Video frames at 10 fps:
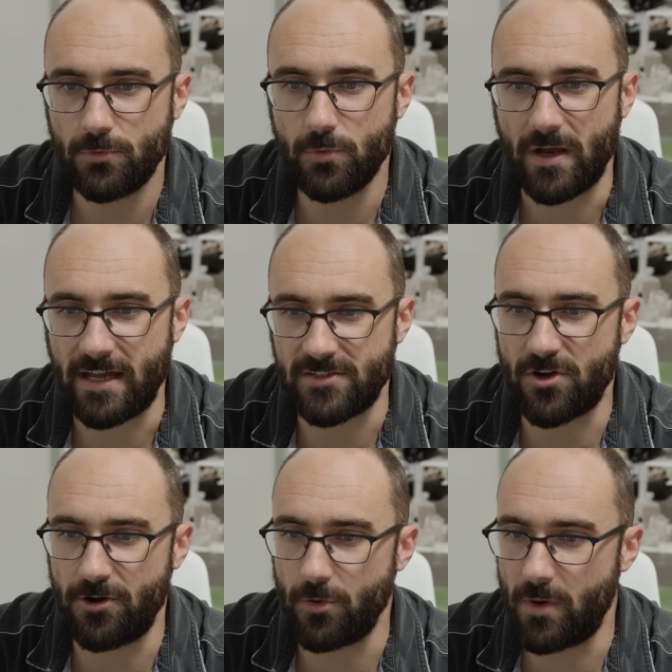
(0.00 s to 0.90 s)
Ooh, I got
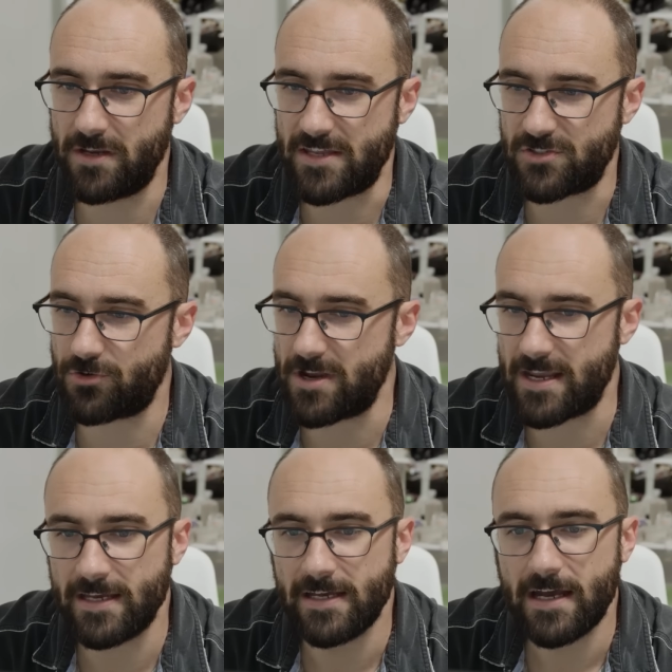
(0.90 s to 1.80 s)
started a one-day streak.
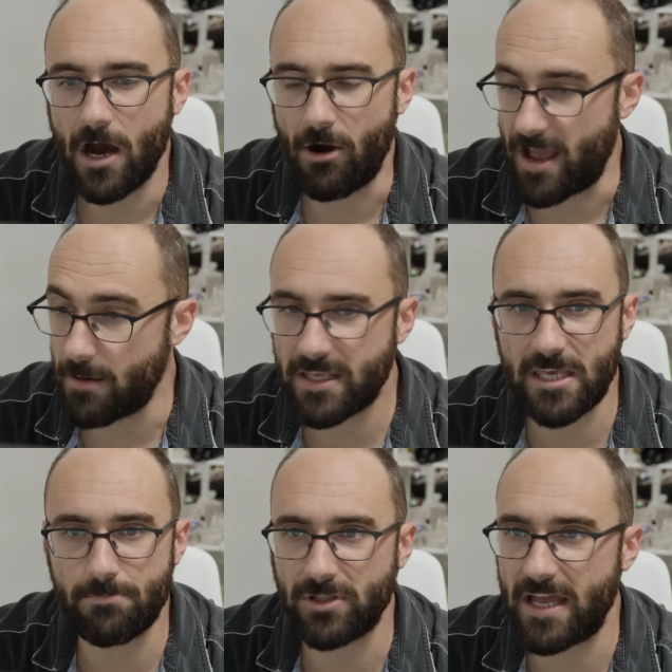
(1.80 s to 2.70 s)
All right, I'm gonna
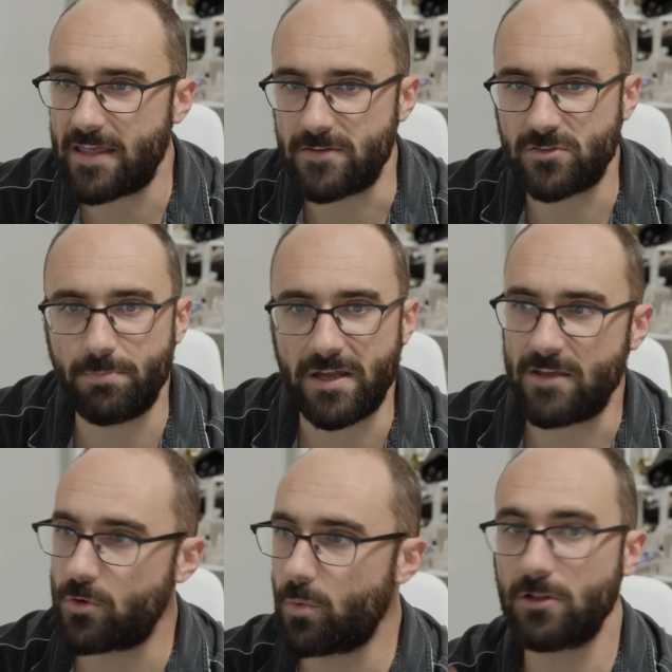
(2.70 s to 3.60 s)
keep playing this, but
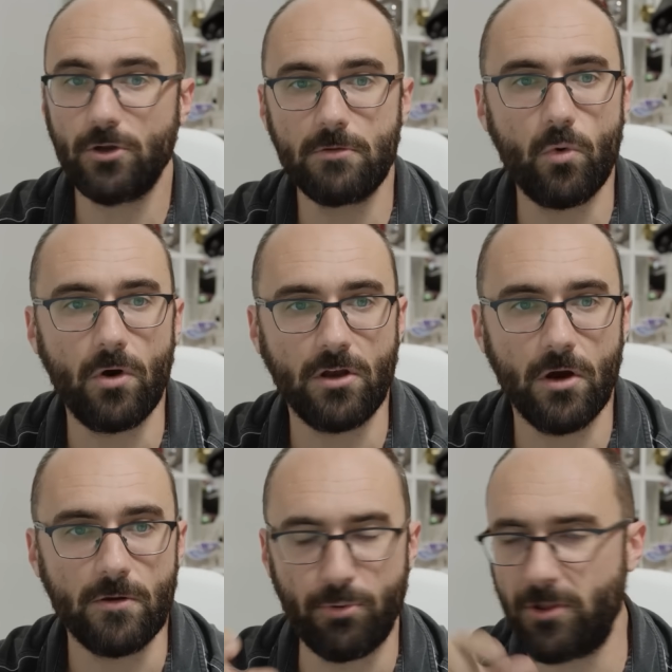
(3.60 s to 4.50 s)
if you wanna learn more, go
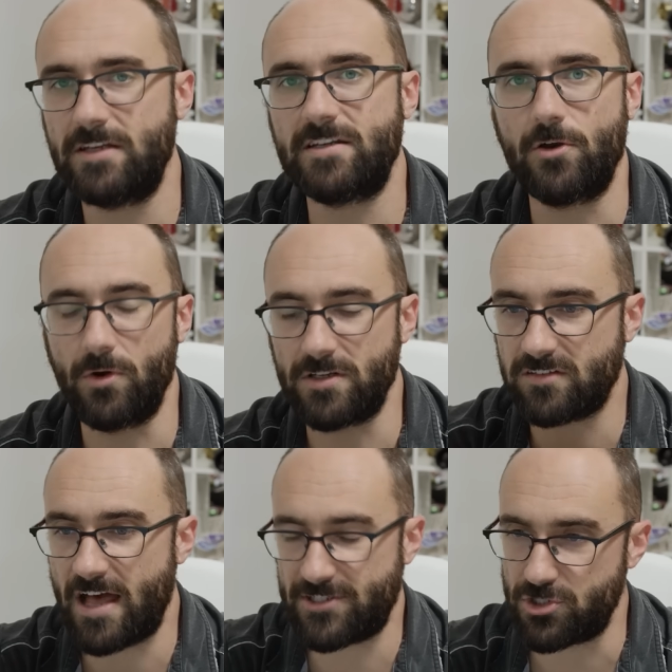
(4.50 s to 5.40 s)
to brilliant dot org
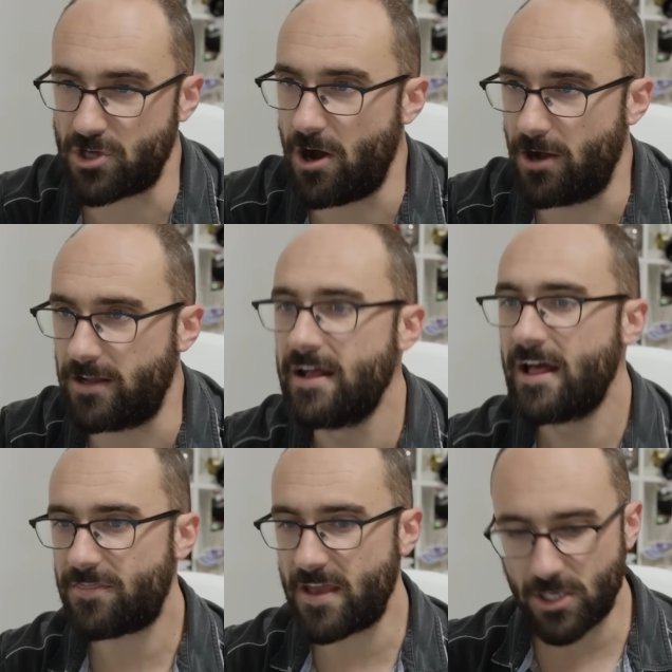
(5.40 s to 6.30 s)
slash dong.
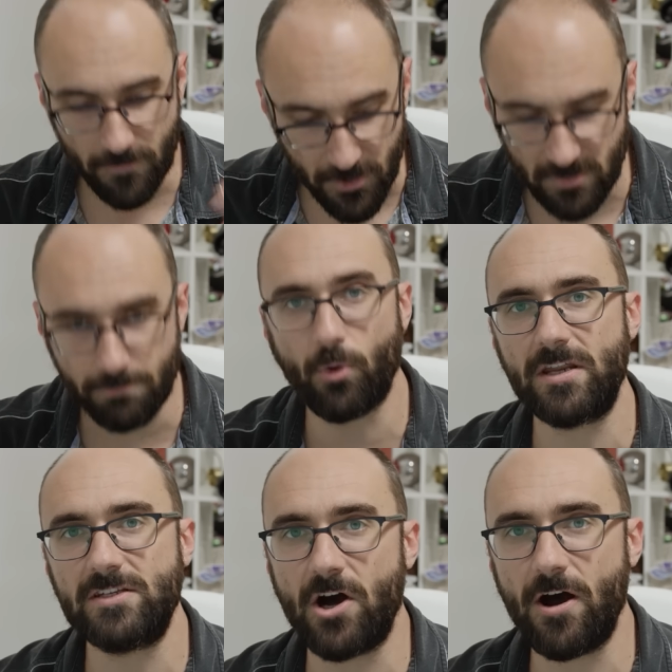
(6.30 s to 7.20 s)
Thank you for
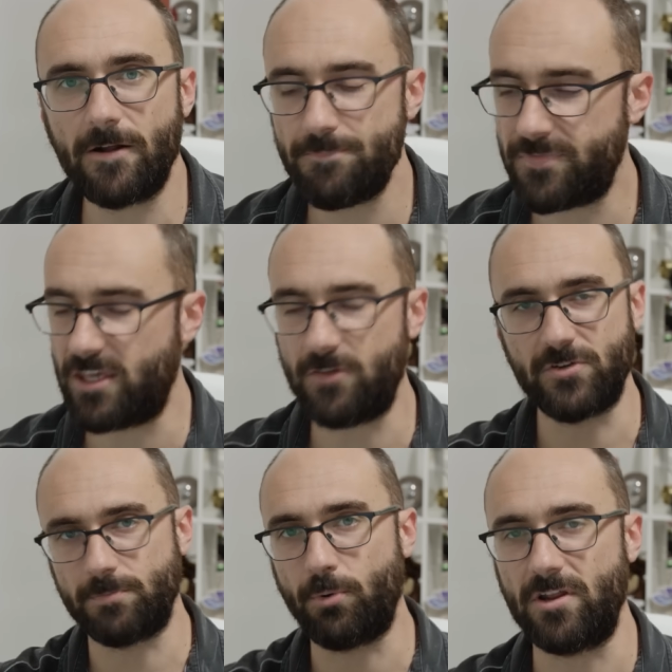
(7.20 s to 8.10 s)
supporting Dong, thank you for
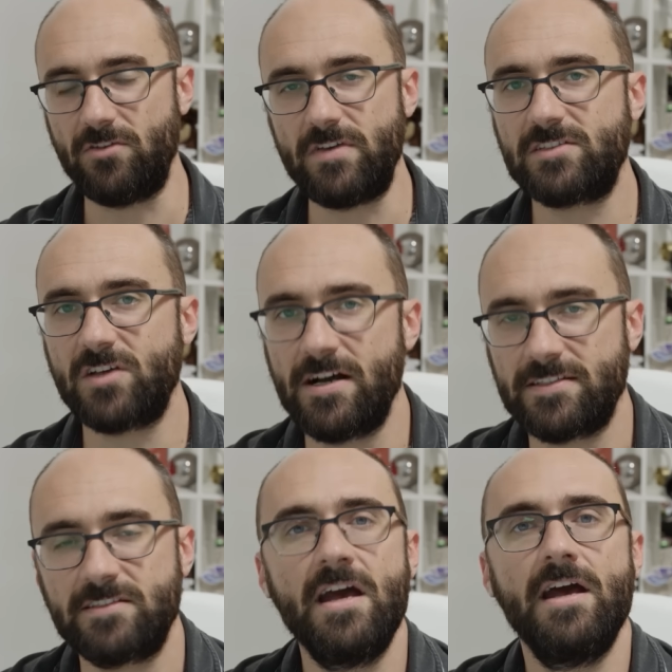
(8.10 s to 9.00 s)
supporting
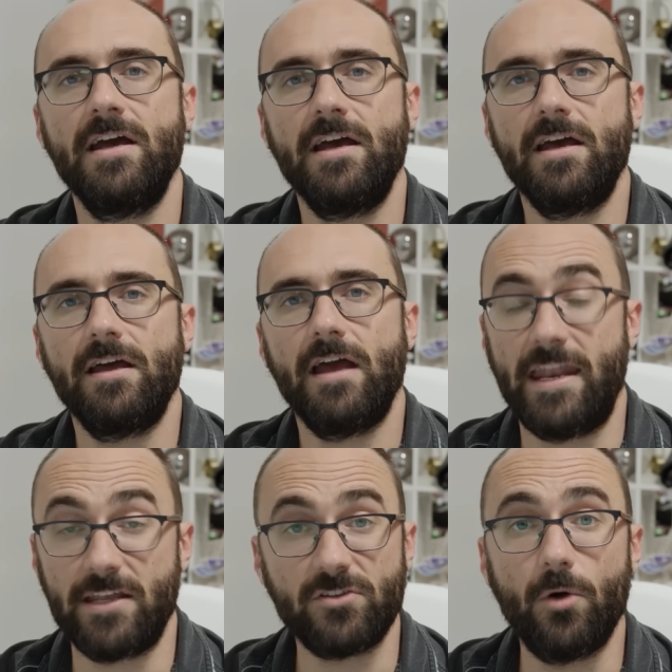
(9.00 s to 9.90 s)
Vsauce,
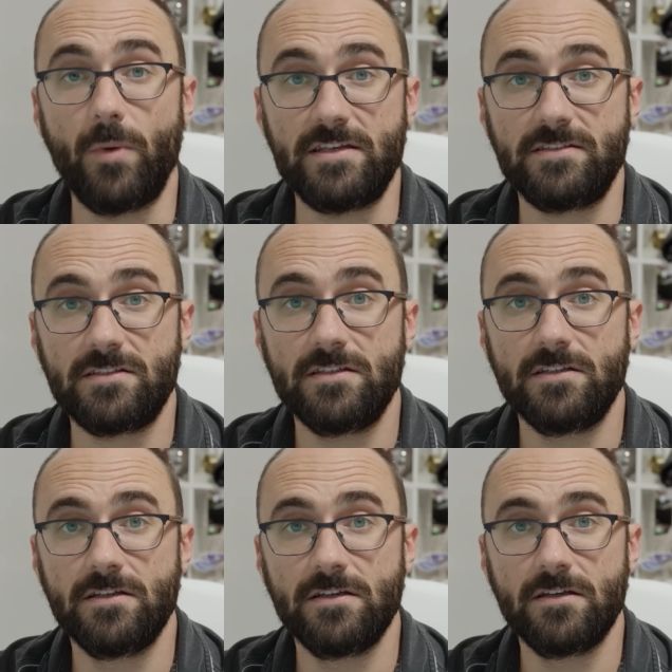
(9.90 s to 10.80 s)
and as always,
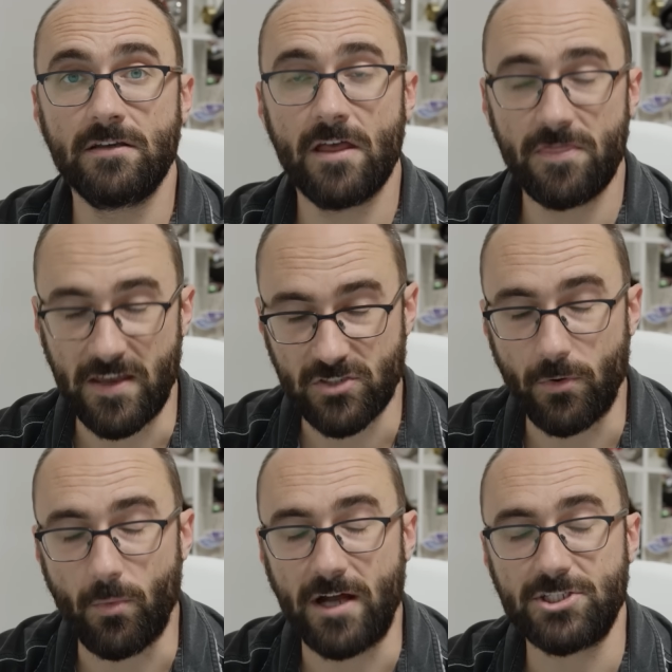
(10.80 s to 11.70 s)
thanks for
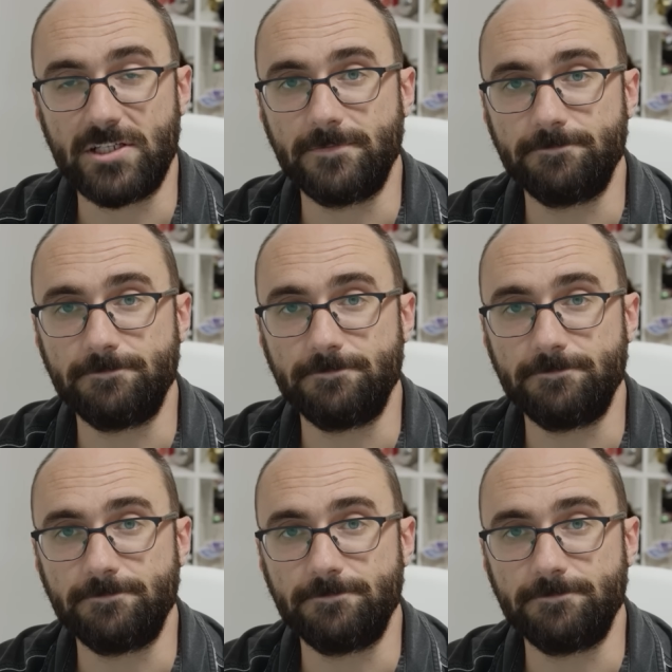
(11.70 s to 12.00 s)
watching.